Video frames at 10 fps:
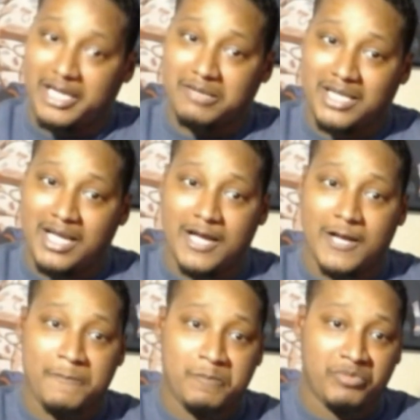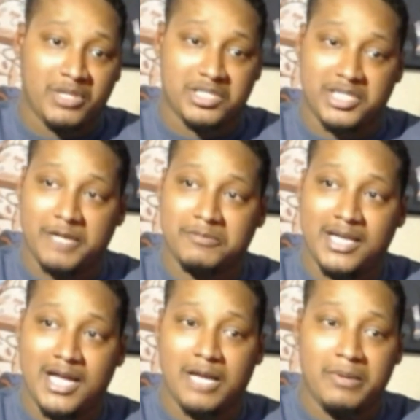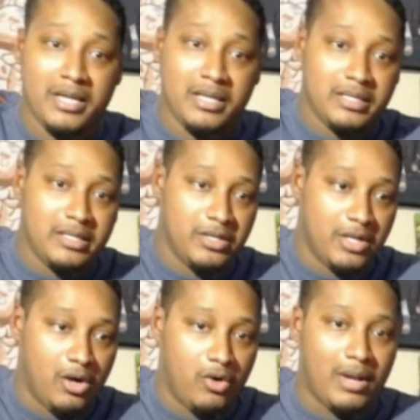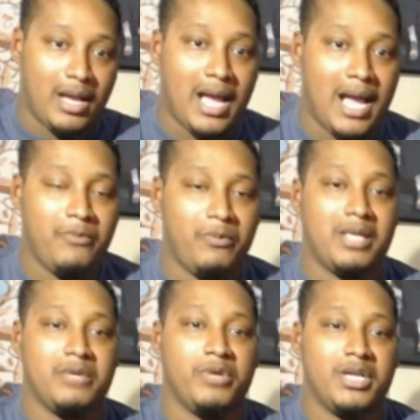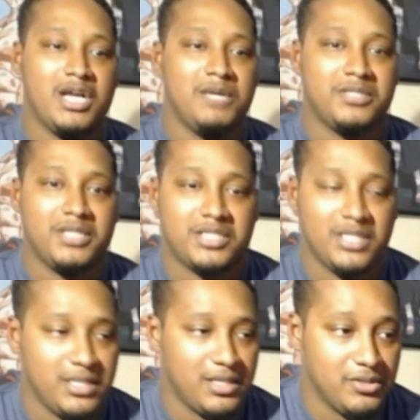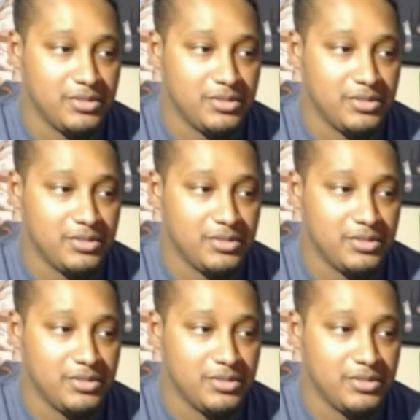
time, you know, when it comes to Nintendo,